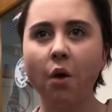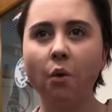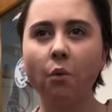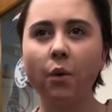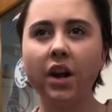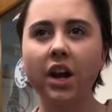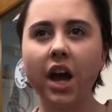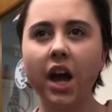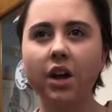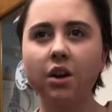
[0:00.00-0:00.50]

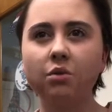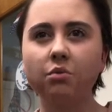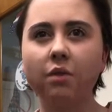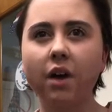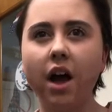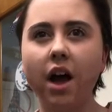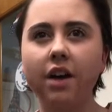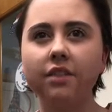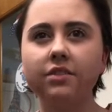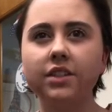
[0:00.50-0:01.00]
When I
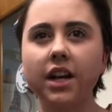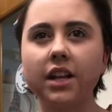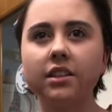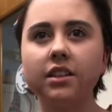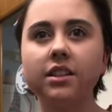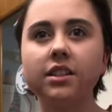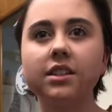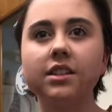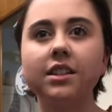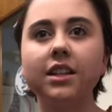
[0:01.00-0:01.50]
arrived at
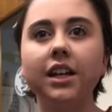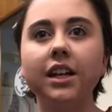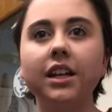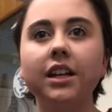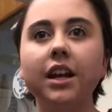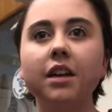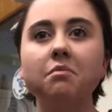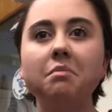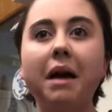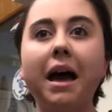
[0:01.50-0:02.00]
the
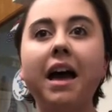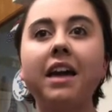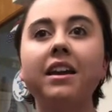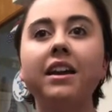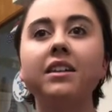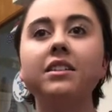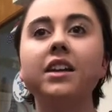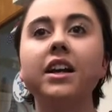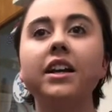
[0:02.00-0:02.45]
scene and panicked,